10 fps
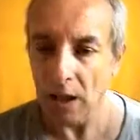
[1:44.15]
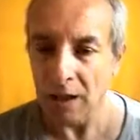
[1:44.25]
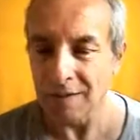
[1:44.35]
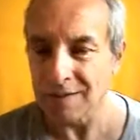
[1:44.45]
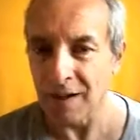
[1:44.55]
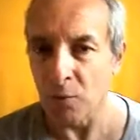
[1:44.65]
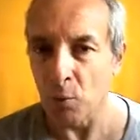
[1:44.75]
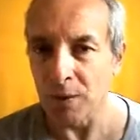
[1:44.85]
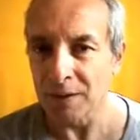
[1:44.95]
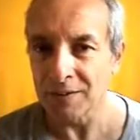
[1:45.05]
It's
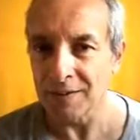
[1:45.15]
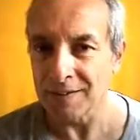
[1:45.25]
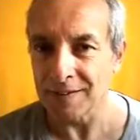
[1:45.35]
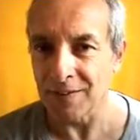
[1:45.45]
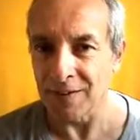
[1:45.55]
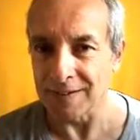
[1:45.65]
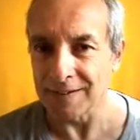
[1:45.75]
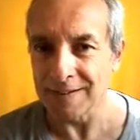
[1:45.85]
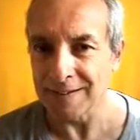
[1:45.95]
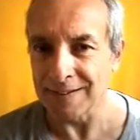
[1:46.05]
awareness that
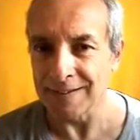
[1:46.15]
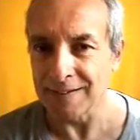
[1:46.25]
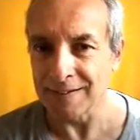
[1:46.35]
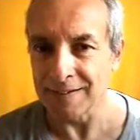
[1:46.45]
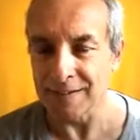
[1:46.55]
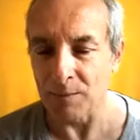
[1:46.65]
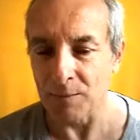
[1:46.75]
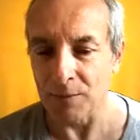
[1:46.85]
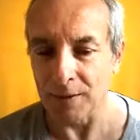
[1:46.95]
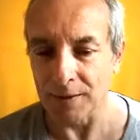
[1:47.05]
seizes
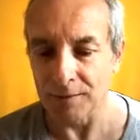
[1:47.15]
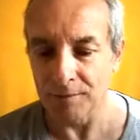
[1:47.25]
something.